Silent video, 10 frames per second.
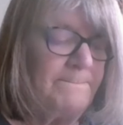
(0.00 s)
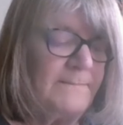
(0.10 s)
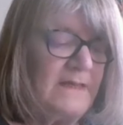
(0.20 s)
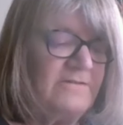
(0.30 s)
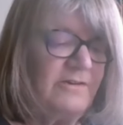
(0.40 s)

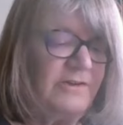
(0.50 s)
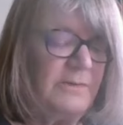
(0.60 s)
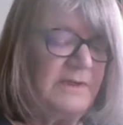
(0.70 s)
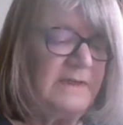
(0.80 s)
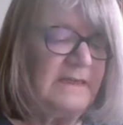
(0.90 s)
So you
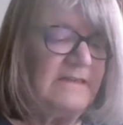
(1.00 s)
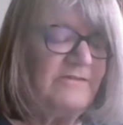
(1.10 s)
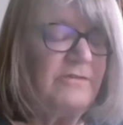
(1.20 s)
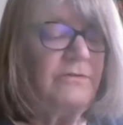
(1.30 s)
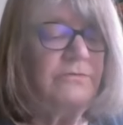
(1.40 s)
would need
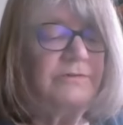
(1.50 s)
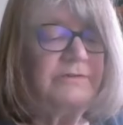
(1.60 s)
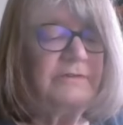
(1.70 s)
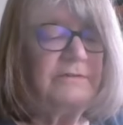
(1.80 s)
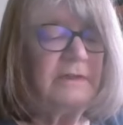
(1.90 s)
2 to
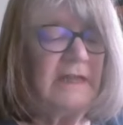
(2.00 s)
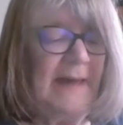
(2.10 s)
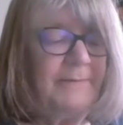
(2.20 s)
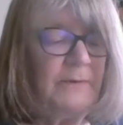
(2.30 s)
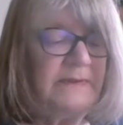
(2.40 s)
do the
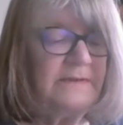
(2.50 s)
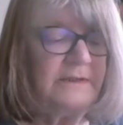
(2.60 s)
lap quilt.